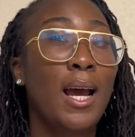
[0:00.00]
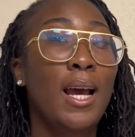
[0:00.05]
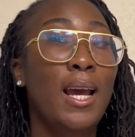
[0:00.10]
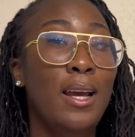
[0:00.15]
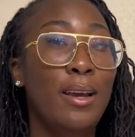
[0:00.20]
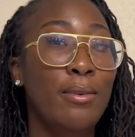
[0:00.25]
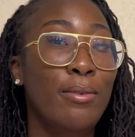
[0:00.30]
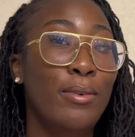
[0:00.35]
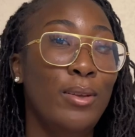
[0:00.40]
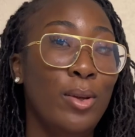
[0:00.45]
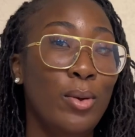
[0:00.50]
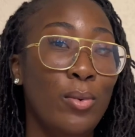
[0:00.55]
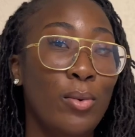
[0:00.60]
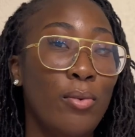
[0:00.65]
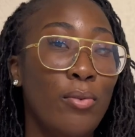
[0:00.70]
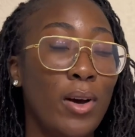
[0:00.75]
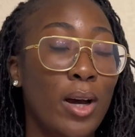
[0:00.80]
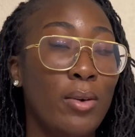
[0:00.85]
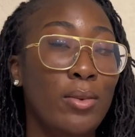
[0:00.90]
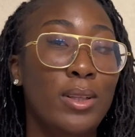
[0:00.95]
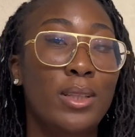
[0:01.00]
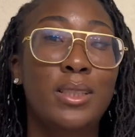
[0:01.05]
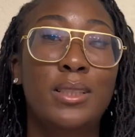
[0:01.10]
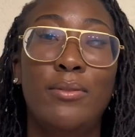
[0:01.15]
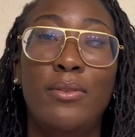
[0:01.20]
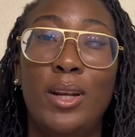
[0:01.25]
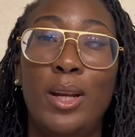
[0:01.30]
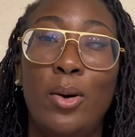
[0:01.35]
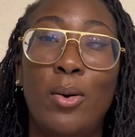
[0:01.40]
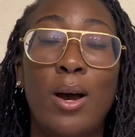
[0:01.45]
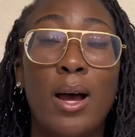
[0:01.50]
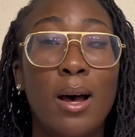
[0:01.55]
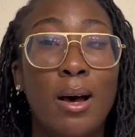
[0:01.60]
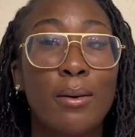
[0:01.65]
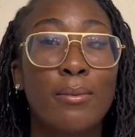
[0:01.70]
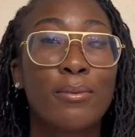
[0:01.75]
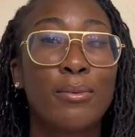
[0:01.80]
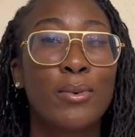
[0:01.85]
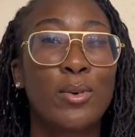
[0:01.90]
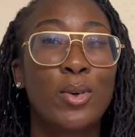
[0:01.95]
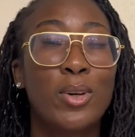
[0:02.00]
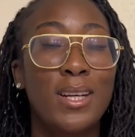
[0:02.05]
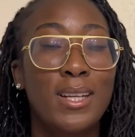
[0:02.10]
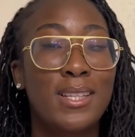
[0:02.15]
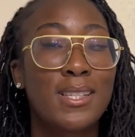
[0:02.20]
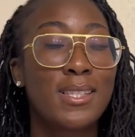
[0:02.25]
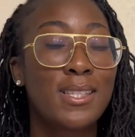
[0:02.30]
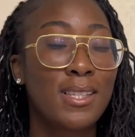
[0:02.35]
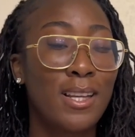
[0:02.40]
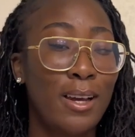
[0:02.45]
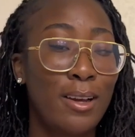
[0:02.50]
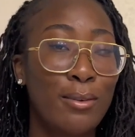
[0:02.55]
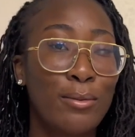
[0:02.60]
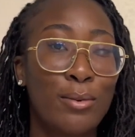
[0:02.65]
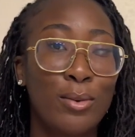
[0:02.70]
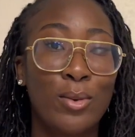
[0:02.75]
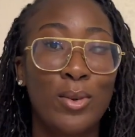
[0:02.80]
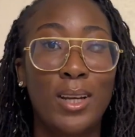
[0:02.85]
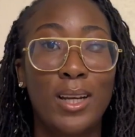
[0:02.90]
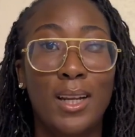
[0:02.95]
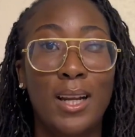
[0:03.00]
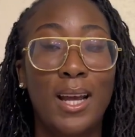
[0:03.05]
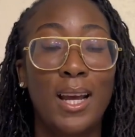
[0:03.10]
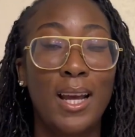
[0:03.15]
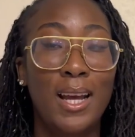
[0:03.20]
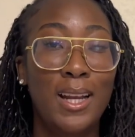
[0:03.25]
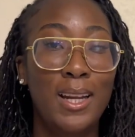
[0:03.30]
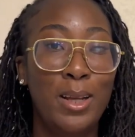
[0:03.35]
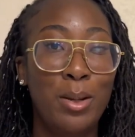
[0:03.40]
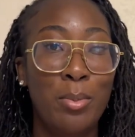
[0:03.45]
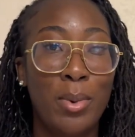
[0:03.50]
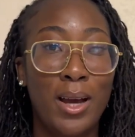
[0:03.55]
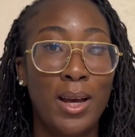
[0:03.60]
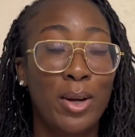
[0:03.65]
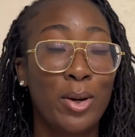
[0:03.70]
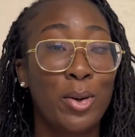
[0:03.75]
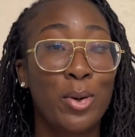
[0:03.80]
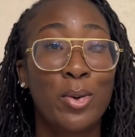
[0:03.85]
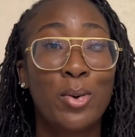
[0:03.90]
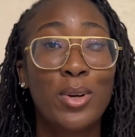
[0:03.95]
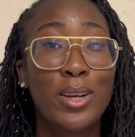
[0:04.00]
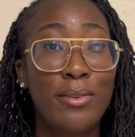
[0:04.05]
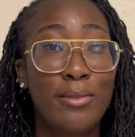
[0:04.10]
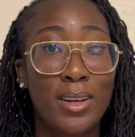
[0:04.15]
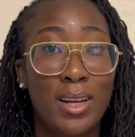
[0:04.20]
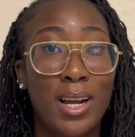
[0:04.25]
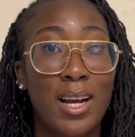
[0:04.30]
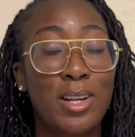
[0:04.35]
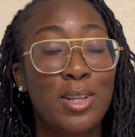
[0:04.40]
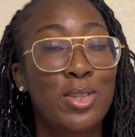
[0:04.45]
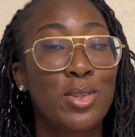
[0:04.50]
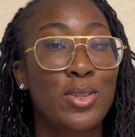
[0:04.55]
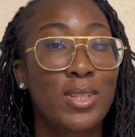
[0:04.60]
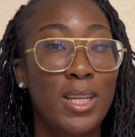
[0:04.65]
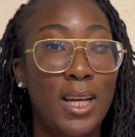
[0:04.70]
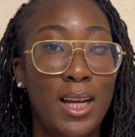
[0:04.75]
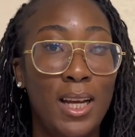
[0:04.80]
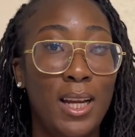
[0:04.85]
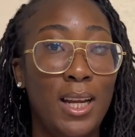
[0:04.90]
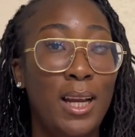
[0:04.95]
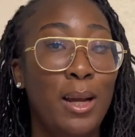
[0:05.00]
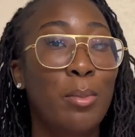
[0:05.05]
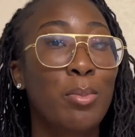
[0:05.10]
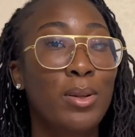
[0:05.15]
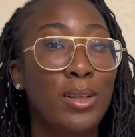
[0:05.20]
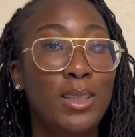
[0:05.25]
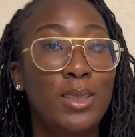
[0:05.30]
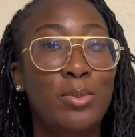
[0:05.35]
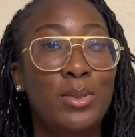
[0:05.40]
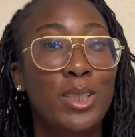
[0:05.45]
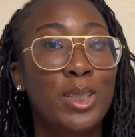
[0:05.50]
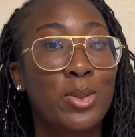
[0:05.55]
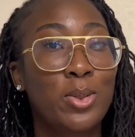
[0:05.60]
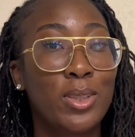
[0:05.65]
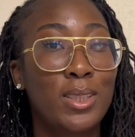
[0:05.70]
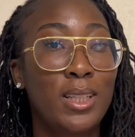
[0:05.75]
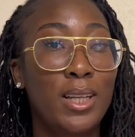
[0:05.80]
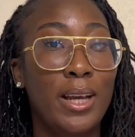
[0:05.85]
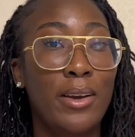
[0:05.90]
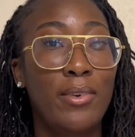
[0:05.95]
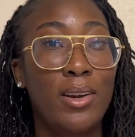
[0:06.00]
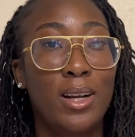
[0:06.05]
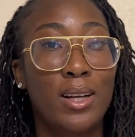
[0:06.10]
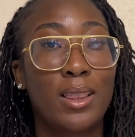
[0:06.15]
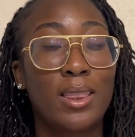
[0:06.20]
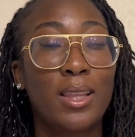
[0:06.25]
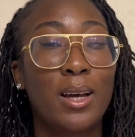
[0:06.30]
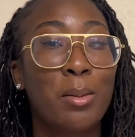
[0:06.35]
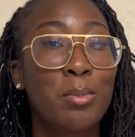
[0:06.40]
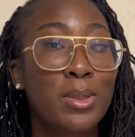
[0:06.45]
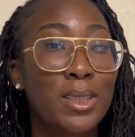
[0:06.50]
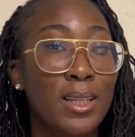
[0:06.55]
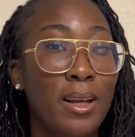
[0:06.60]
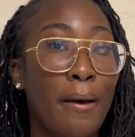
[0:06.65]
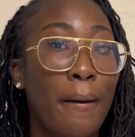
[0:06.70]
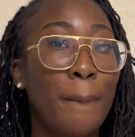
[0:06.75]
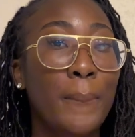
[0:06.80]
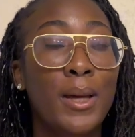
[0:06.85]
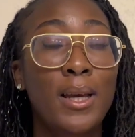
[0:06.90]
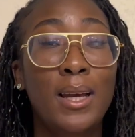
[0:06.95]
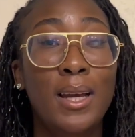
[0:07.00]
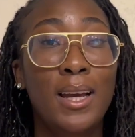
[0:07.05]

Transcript: If you found this video helpful, insightful in any manner, or even entertaining, please be sure to give it a thumbs up.